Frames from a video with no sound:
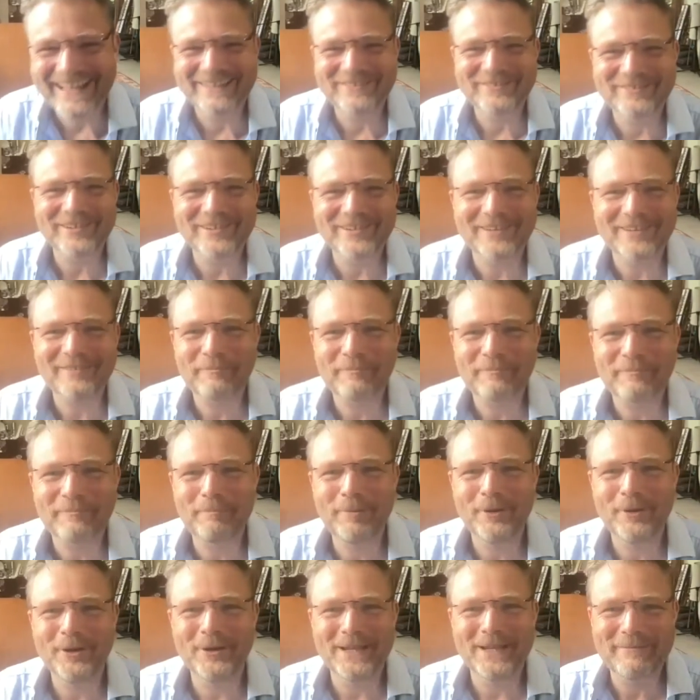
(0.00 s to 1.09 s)
Just put
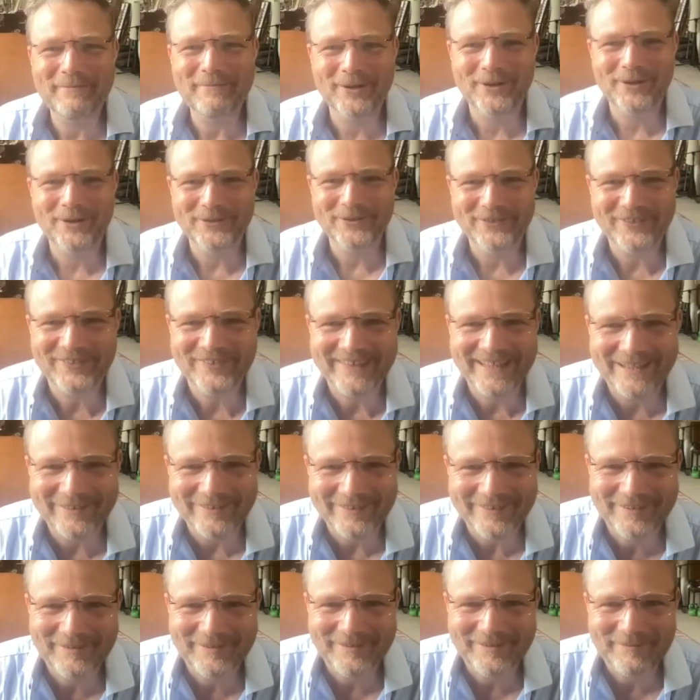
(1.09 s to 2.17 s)
him on stilts and
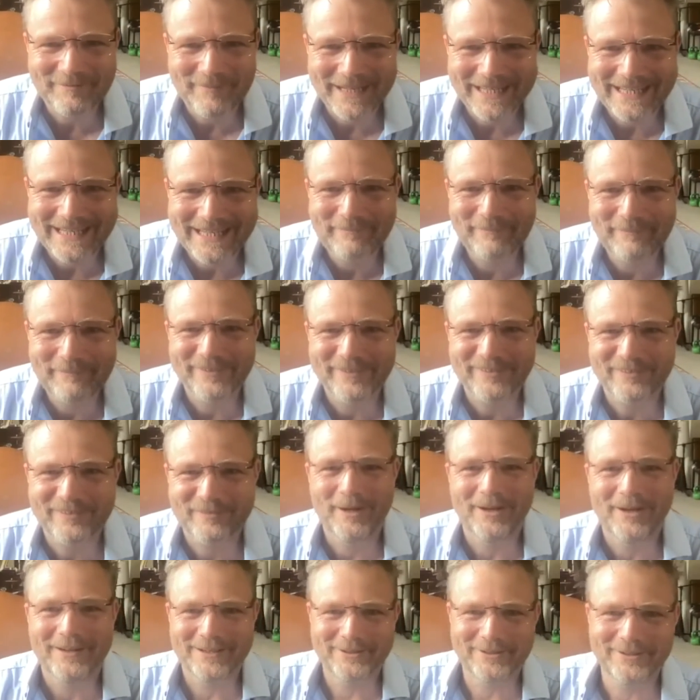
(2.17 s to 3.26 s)
make him smile,
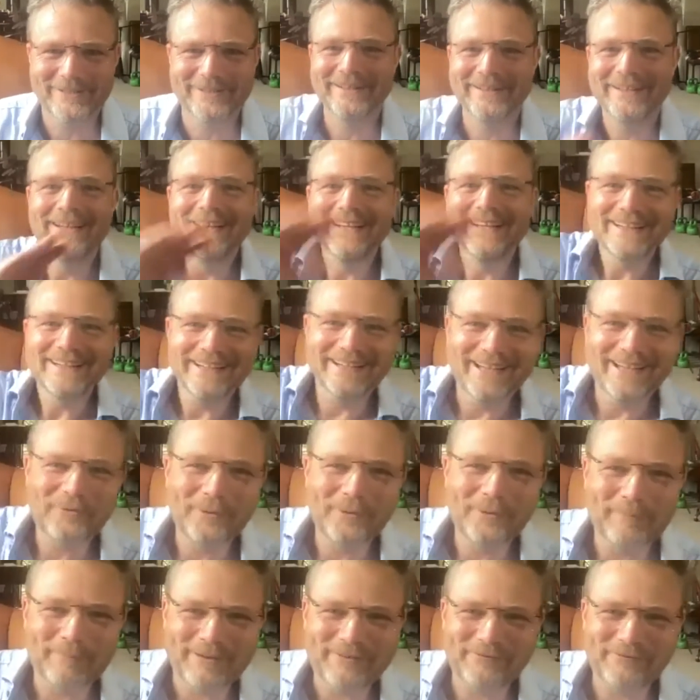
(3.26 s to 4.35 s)
and you know we'll be
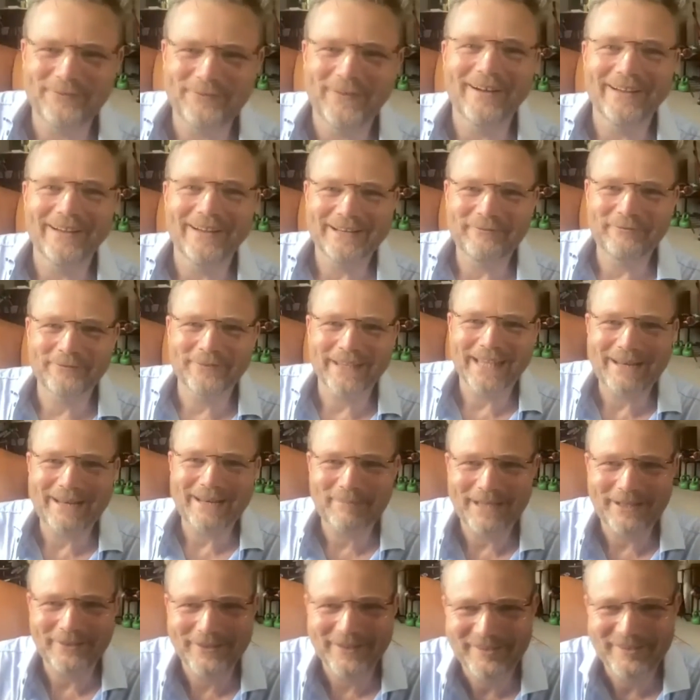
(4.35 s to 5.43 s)
fine. Forget about
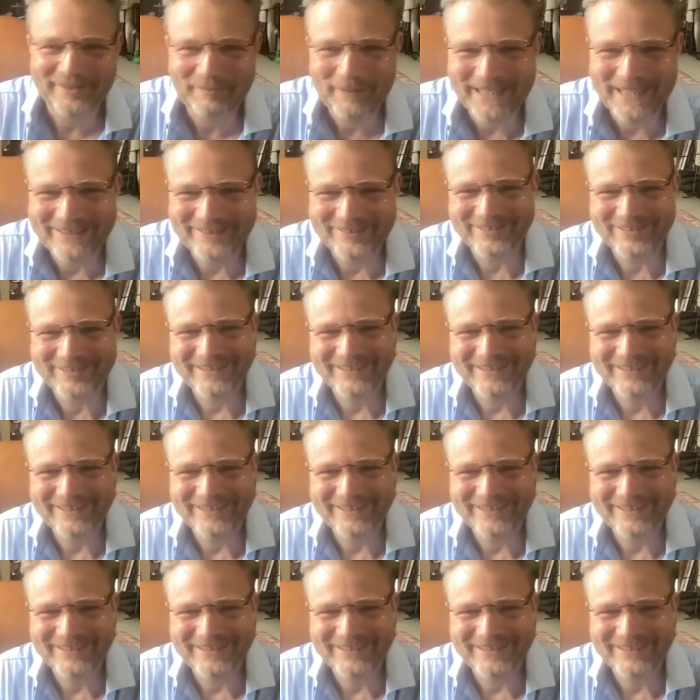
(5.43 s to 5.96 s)
the speech.